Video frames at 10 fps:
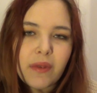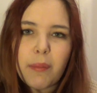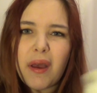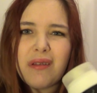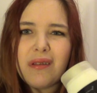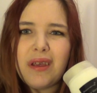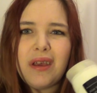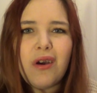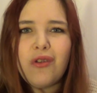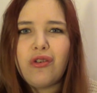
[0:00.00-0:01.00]

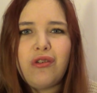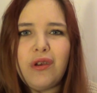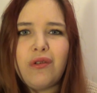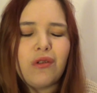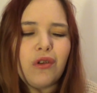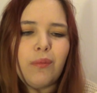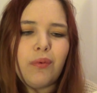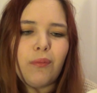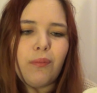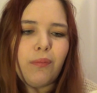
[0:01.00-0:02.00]
personally, I just use the
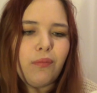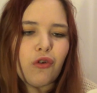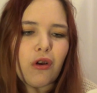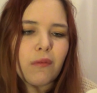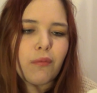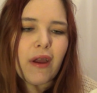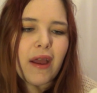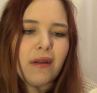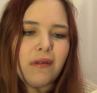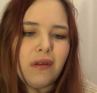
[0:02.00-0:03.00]
super drug
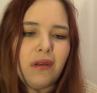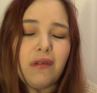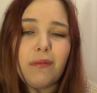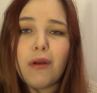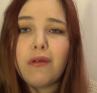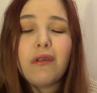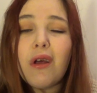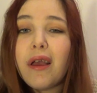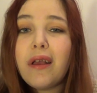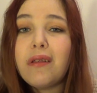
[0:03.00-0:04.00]
brand, and it smells
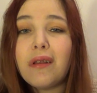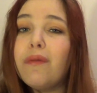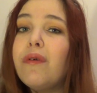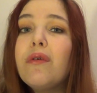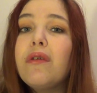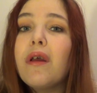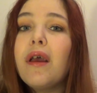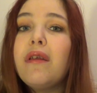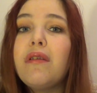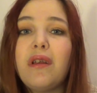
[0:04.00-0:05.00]
nice, and it feels
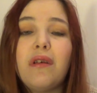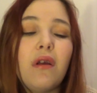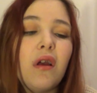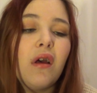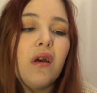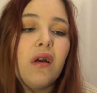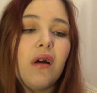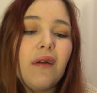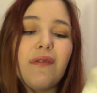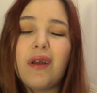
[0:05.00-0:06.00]
nice, and
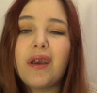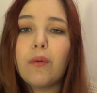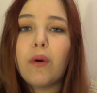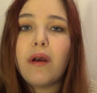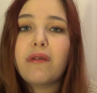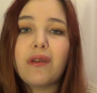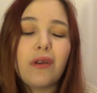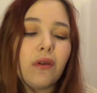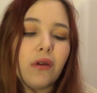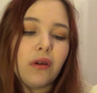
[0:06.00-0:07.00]
I feel like it works. I
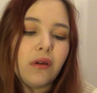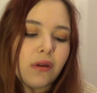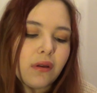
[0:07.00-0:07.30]
don't know.